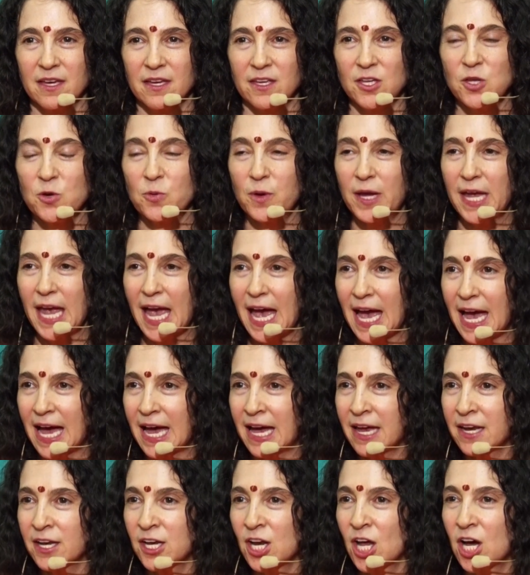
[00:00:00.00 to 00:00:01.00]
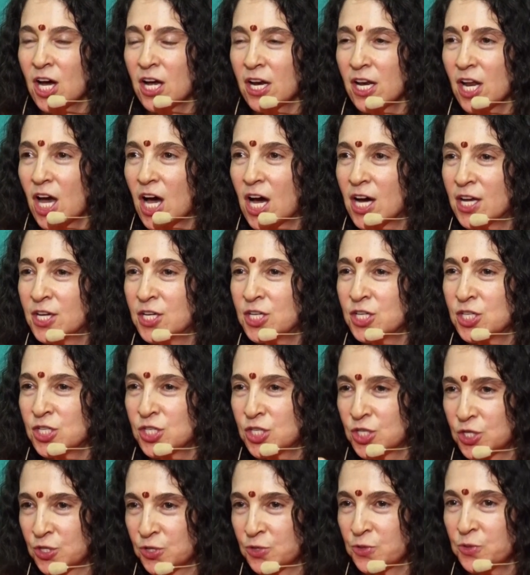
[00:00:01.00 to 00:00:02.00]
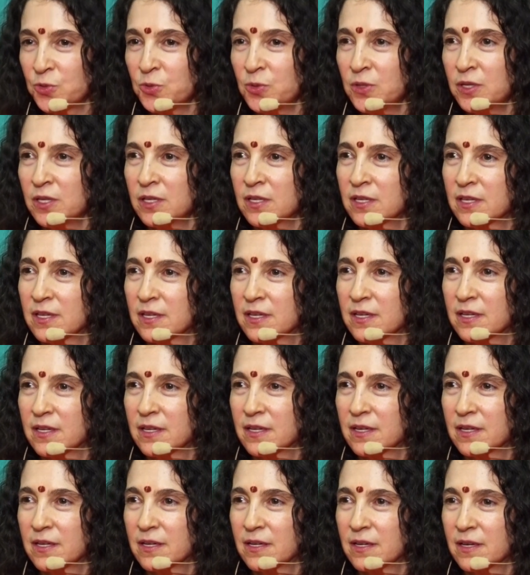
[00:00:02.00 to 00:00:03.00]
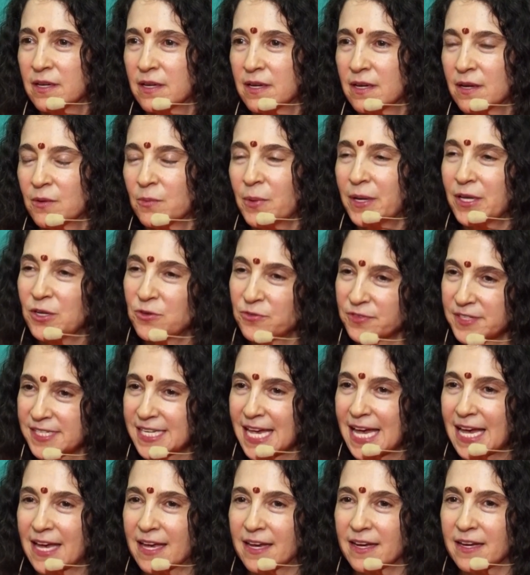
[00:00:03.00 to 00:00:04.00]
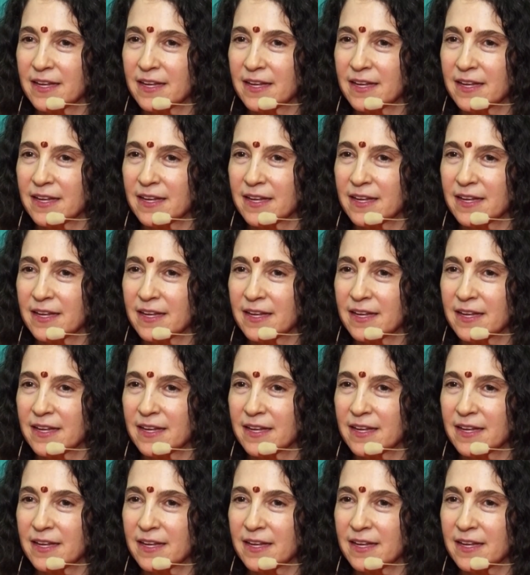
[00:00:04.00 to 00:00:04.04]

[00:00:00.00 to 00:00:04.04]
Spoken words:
You cannot undo what you've said.